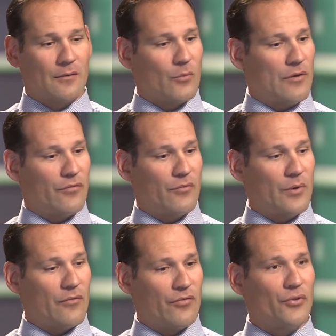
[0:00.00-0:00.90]

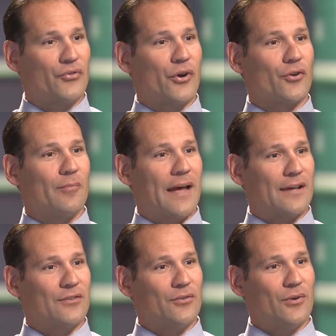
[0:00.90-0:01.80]
went full circle
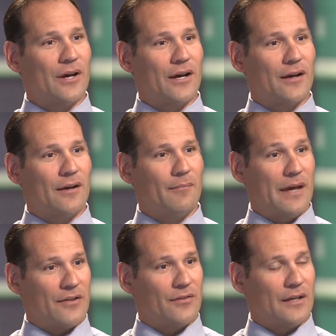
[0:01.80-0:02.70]
back to
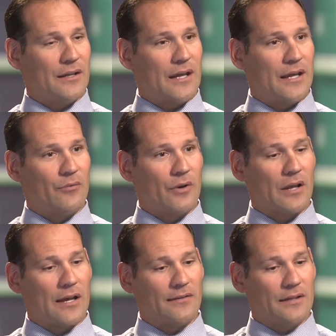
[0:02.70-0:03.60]
medicine and
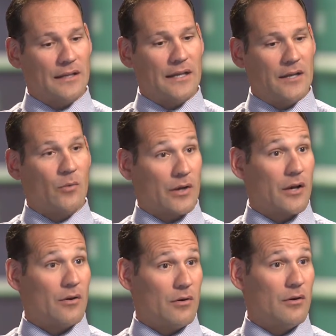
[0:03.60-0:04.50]
realized indeed I did want to
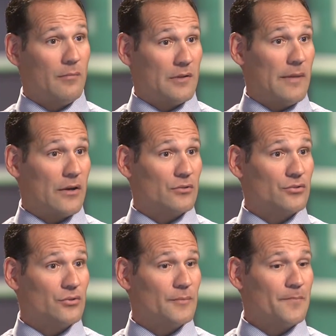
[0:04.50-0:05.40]
go to medical
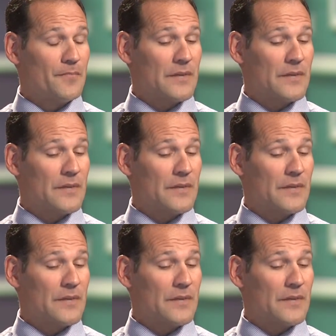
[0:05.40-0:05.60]
school.